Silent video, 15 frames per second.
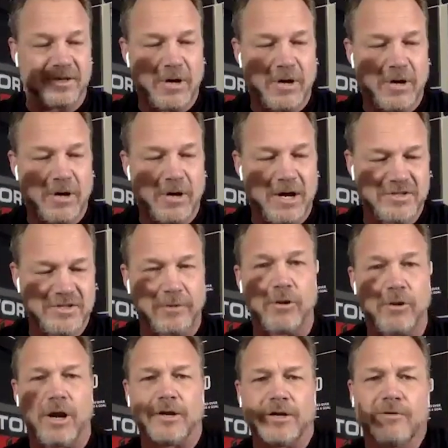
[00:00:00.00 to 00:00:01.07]
asked a question
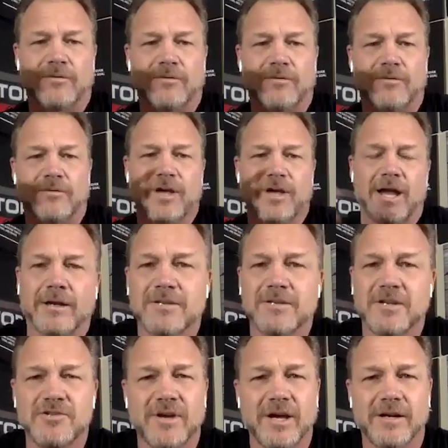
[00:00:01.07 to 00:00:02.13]
like, well, did you get
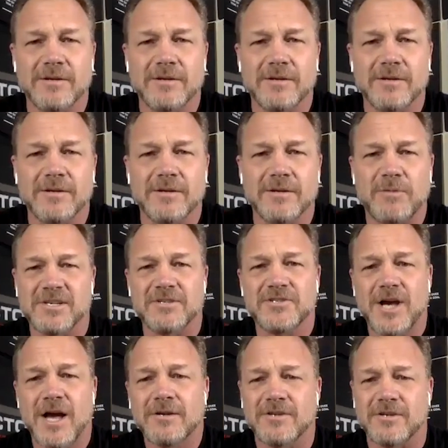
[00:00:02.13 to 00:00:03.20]
a deposit
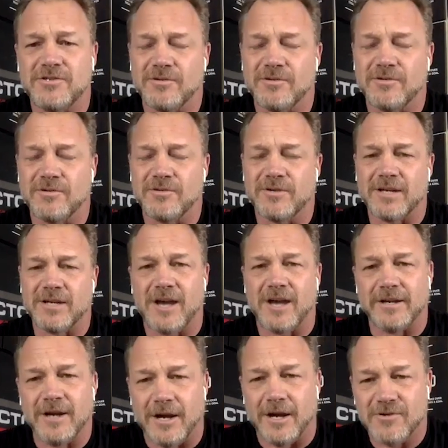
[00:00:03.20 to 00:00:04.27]
check? Did you get a
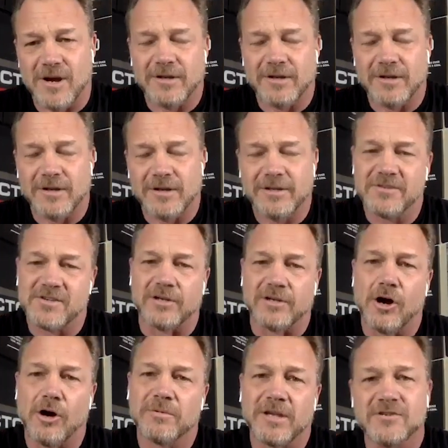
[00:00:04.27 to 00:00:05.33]
signed contract? He's like,
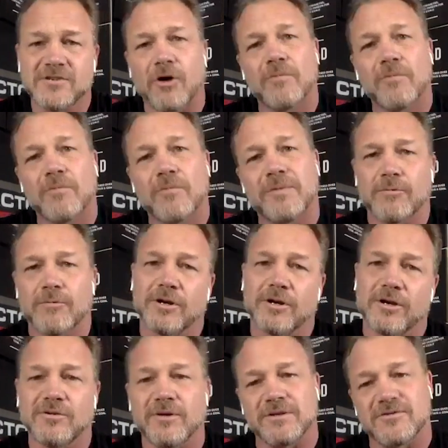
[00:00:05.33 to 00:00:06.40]
no, but they told me they were
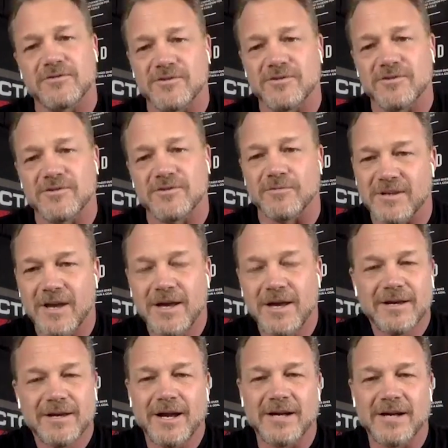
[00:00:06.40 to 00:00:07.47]
going to do it in 2 months.
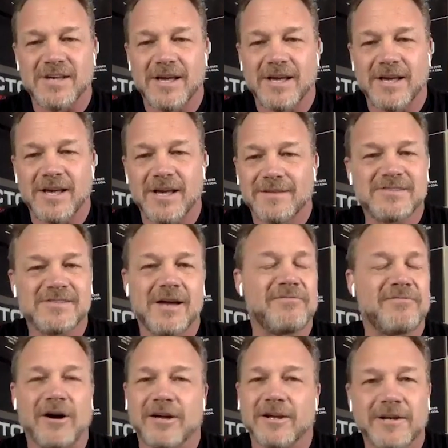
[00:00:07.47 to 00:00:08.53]
Guys, that's
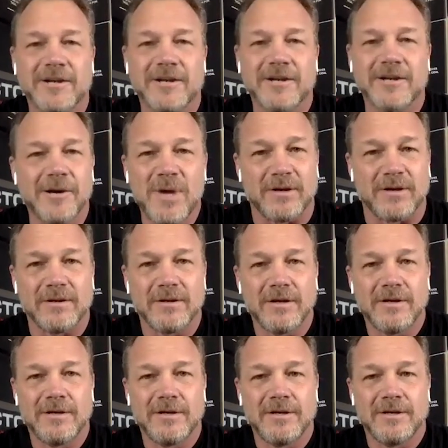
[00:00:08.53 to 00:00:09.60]
not a commitment.
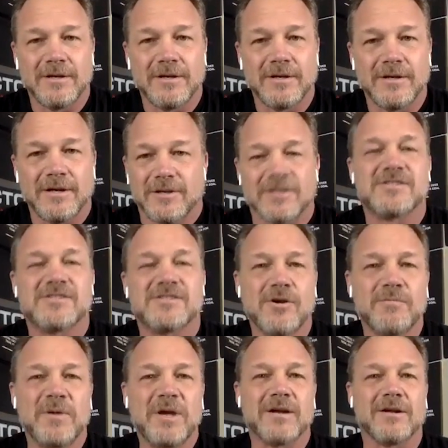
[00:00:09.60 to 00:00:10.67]
It's
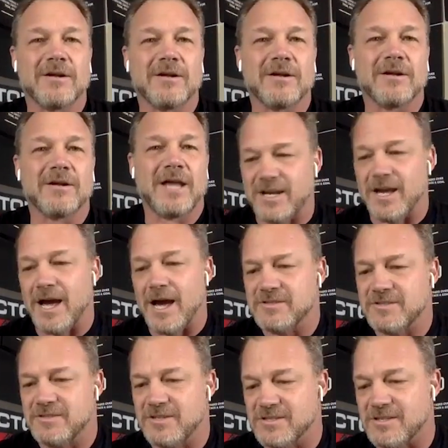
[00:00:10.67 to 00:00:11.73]
you being a lazy
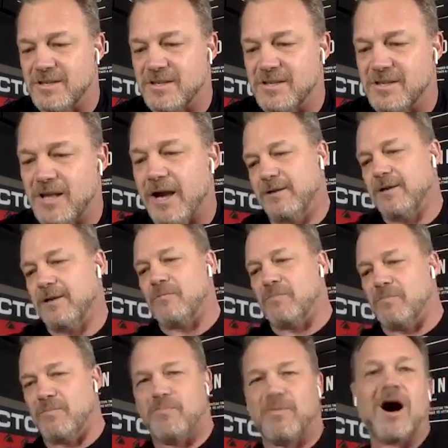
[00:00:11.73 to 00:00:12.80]
ass, just like,
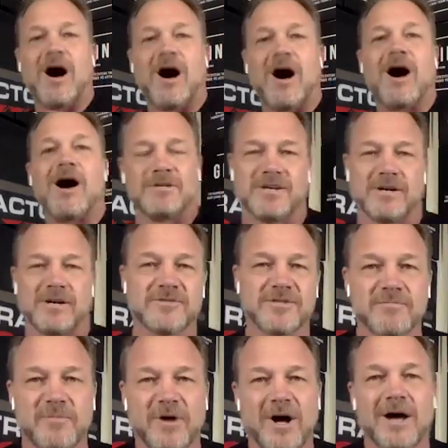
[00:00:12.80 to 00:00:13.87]
Bob was
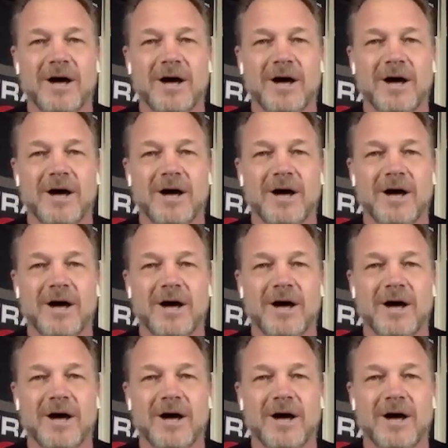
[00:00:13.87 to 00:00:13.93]
here. I'm sure